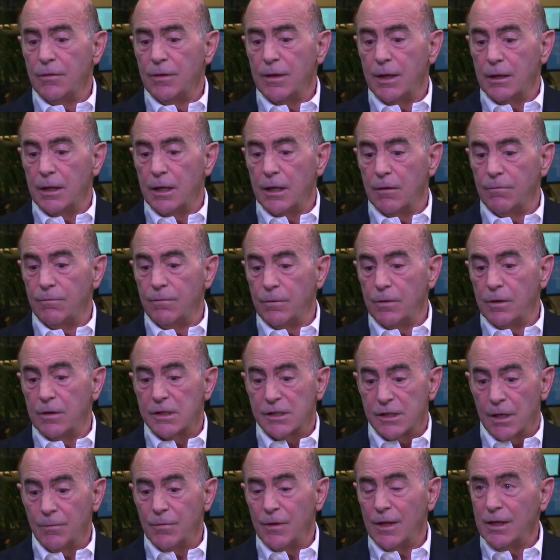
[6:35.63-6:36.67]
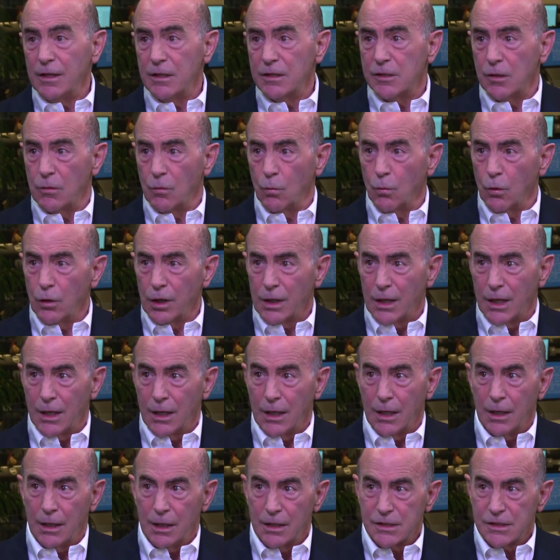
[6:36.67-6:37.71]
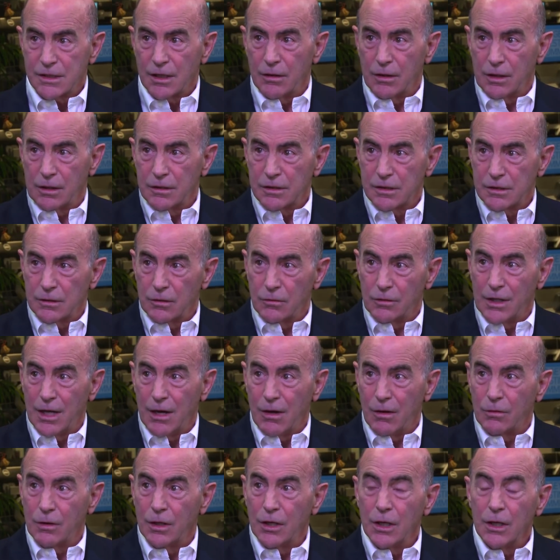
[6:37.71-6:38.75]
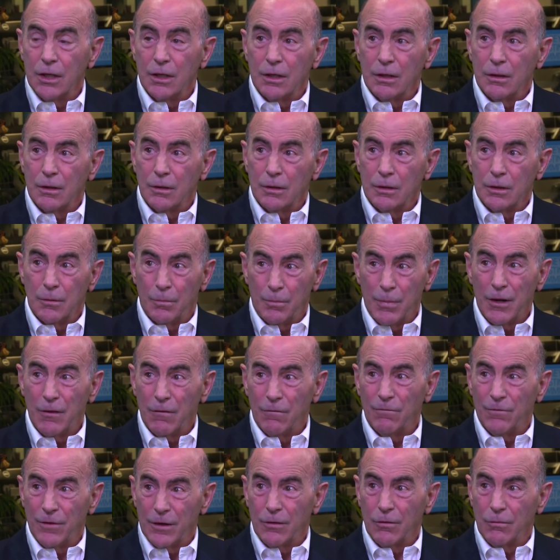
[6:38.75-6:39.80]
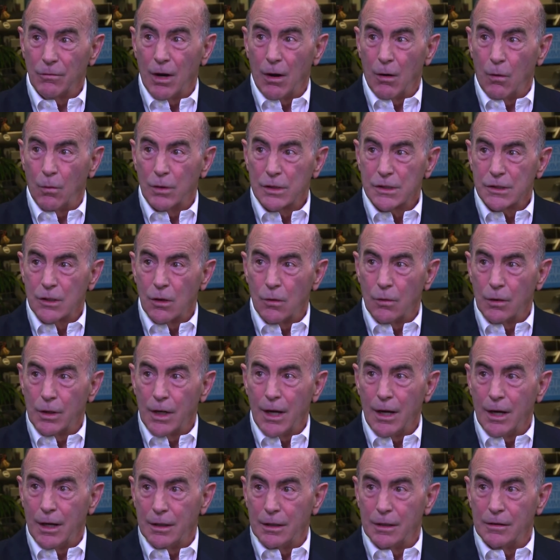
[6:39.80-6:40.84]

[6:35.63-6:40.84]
that if something isn't working and it's starting to slow down, you better figure out what's going on.